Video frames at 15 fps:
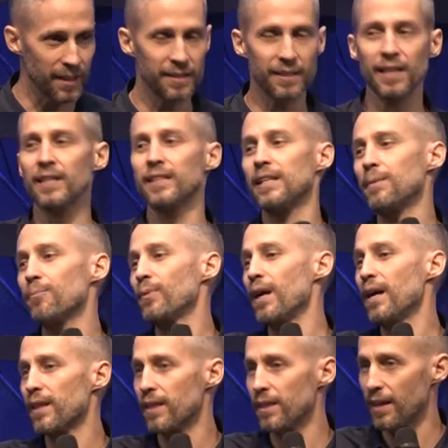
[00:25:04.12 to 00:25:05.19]
can take a deep
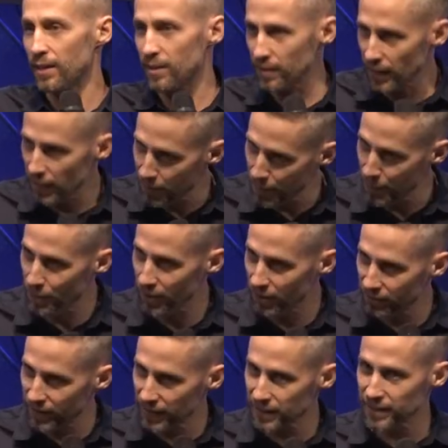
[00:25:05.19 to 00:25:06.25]
breath. I don't got to be
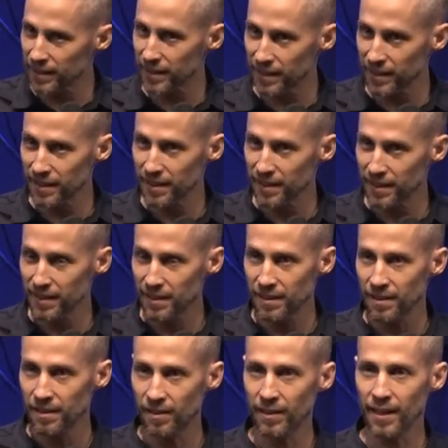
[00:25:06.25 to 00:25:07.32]
perfect.
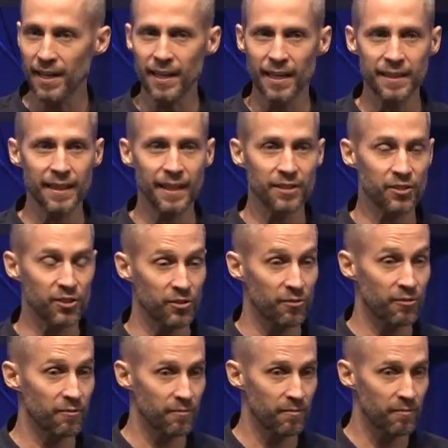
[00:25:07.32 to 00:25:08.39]
Okay, and let's
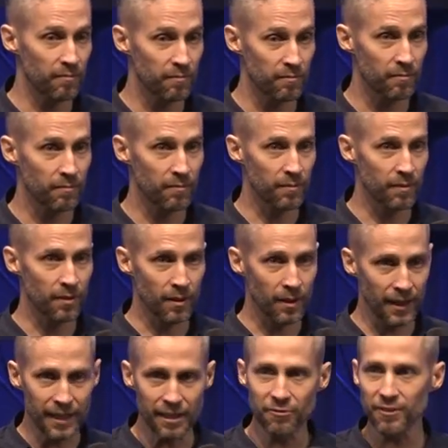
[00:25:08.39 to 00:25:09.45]

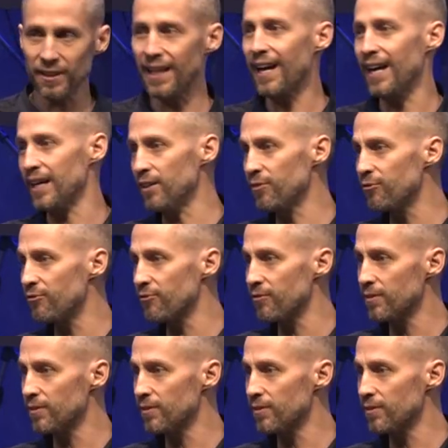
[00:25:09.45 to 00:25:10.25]
live life